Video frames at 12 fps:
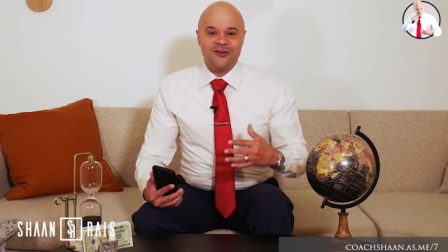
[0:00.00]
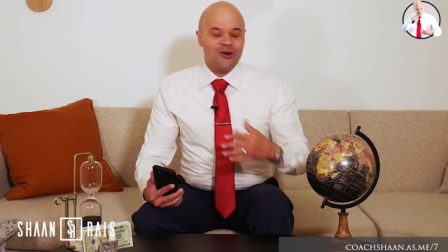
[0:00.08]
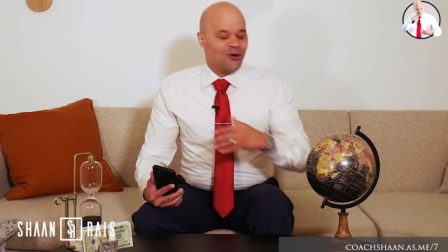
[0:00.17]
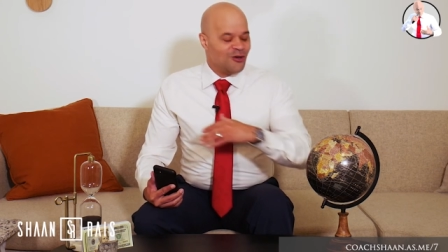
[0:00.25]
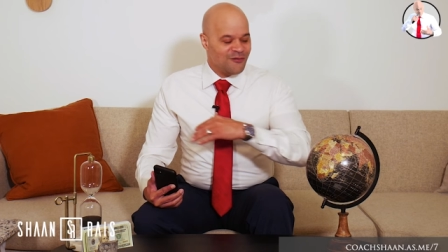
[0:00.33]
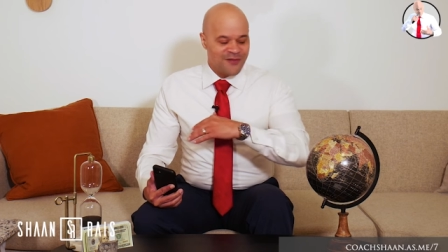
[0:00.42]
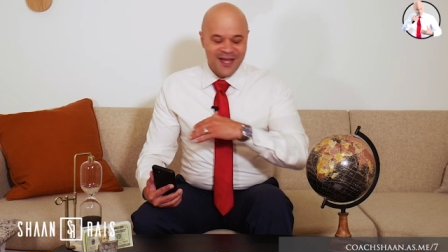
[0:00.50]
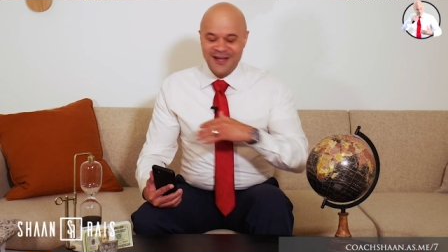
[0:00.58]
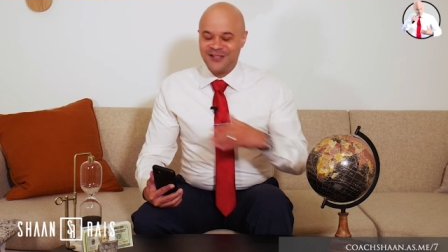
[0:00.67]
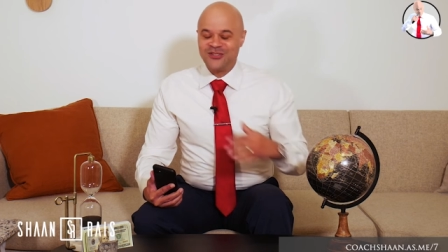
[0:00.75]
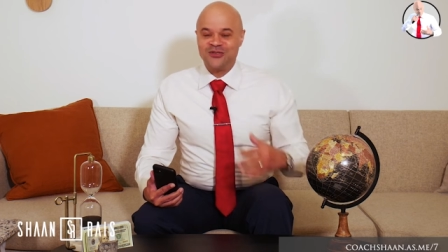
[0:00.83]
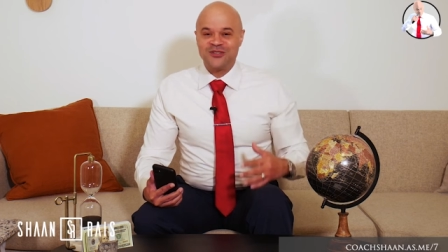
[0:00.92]
All of that
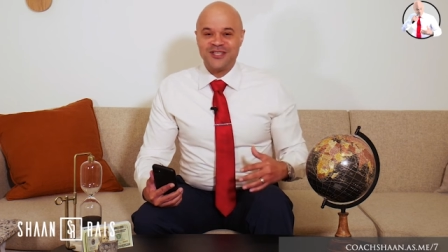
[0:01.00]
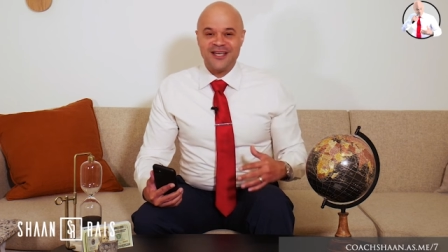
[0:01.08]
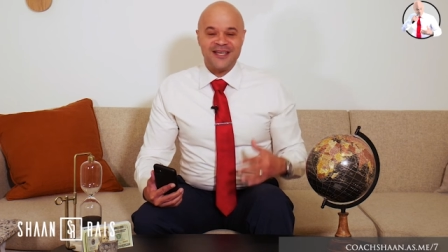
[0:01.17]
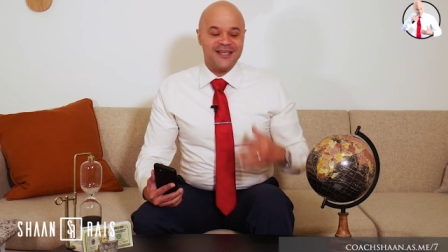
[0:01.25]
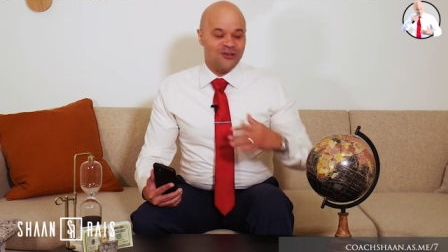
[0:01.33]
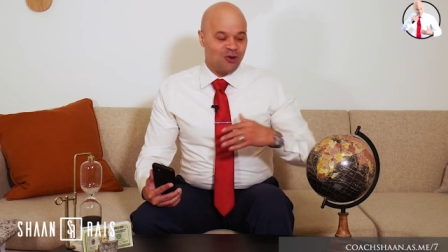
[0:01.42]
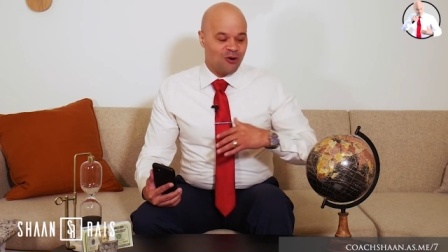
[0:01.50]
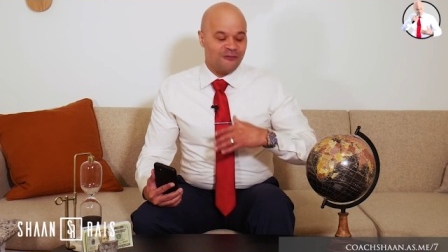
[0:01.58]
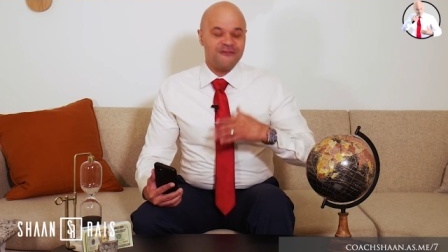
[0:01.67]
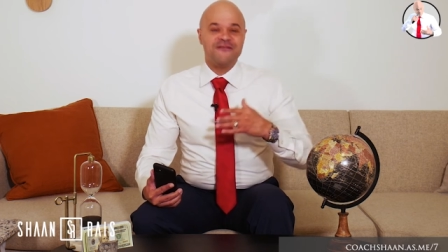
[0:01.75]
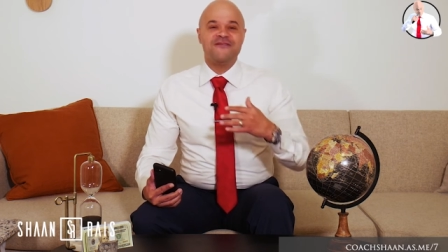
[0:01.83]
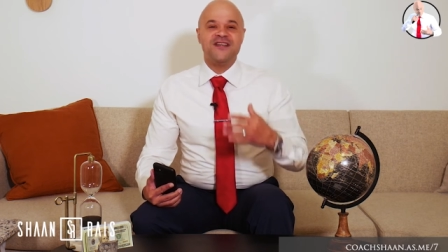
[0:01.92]
is okay. It all
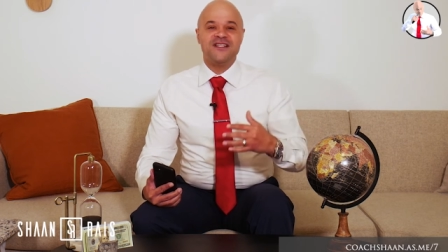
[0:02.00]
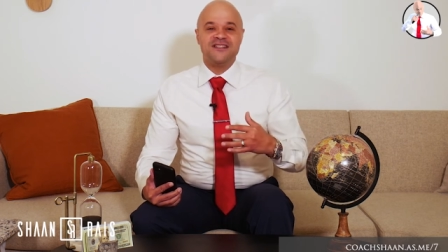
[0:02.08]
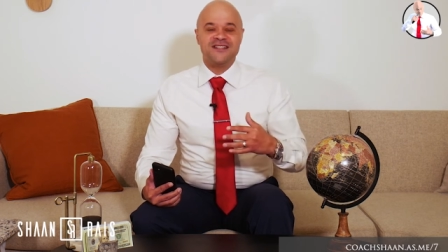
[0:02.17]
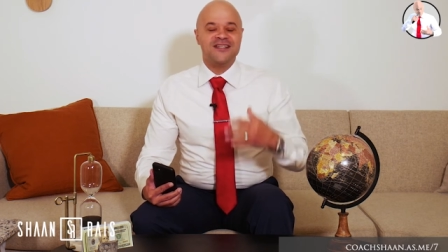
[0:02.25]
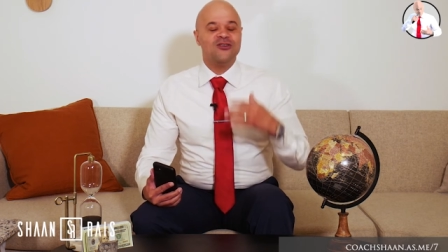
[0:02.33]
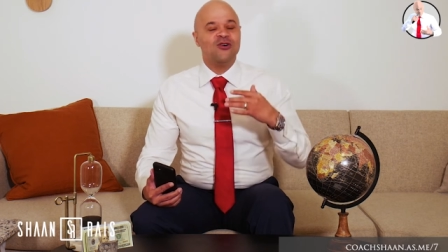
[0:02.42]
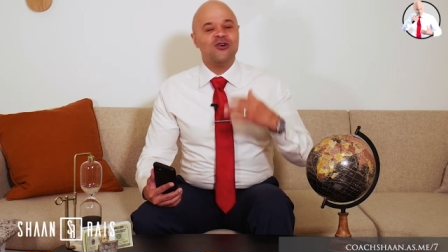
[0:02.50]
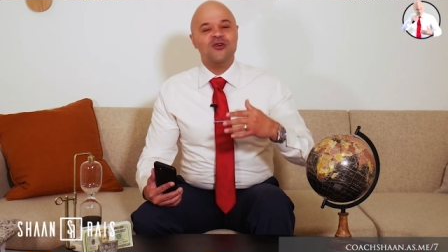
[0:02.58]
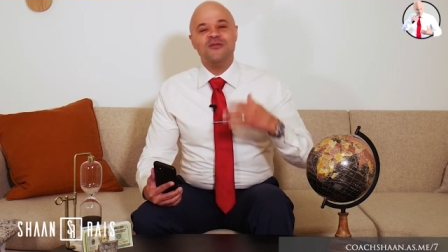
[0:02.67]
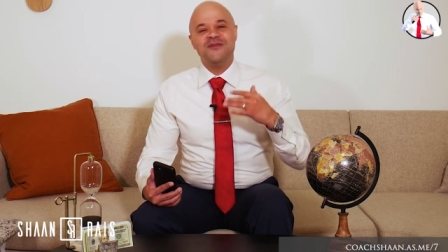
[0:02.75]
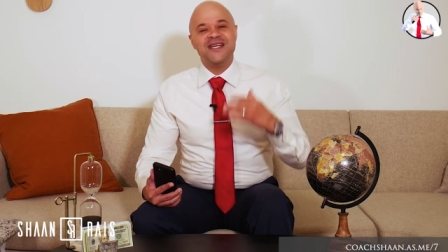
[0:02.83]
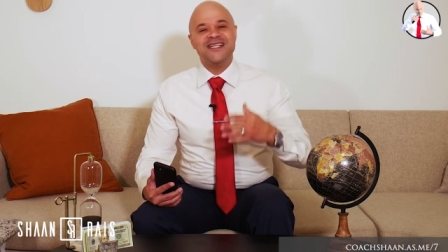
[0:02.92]
fits. It all
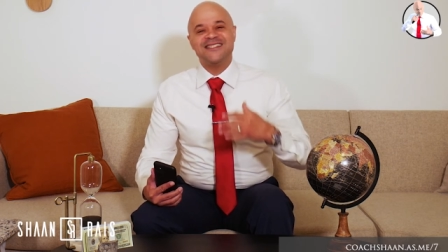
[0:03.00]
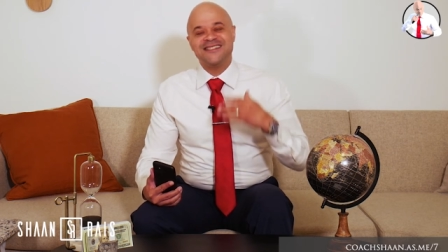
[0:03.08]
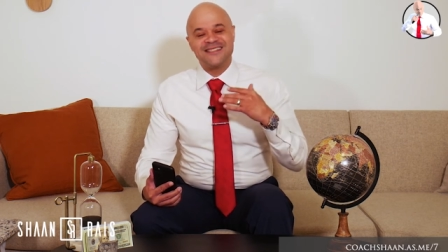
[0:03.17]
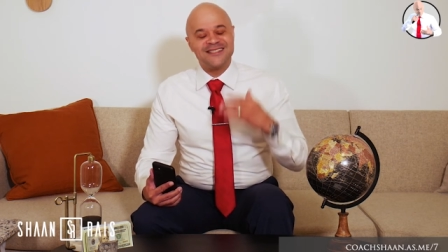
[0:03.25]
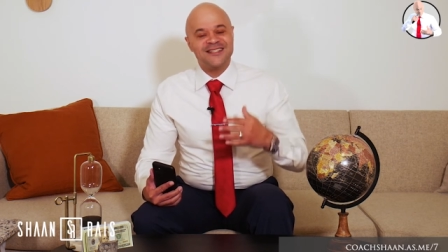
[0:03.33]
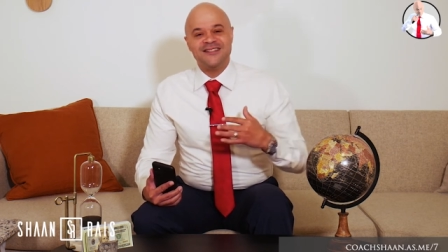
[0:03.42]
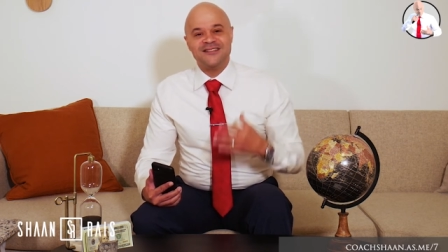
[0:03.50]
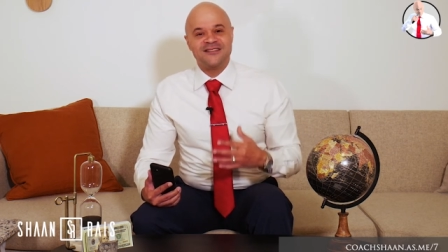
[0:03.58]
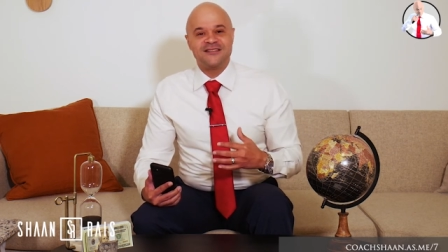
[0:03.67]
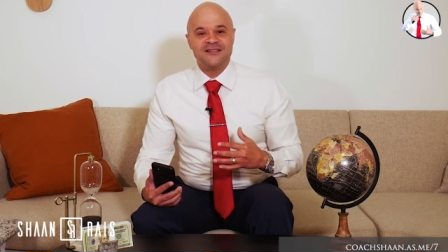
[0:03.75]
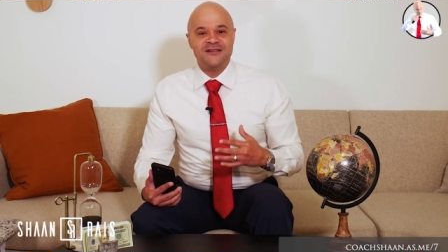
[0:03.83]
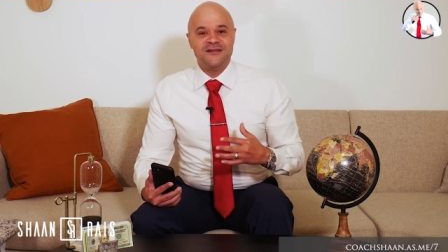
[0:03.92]
makes sense.